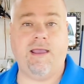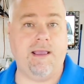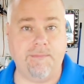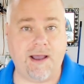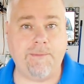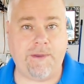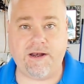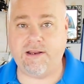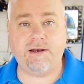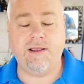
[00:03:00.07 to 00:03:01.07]
In my
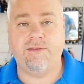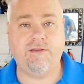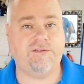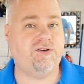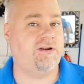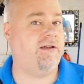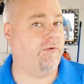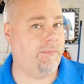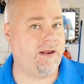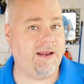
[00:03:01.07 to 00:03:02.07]
opinion, this should
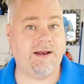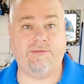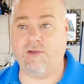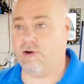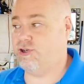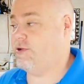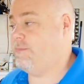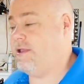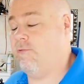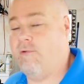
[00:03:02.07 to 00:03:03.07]
never be needed. There should
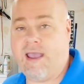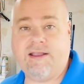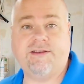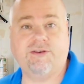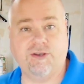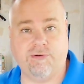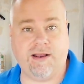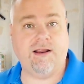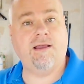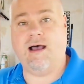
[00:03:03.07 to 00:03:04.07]
be a way to do
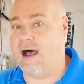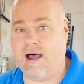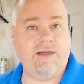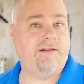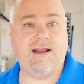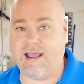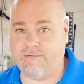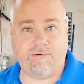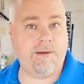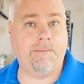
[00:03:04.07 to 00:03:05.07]
it on
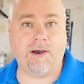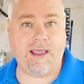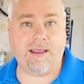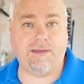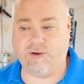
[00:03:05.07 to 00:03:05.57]
every bike.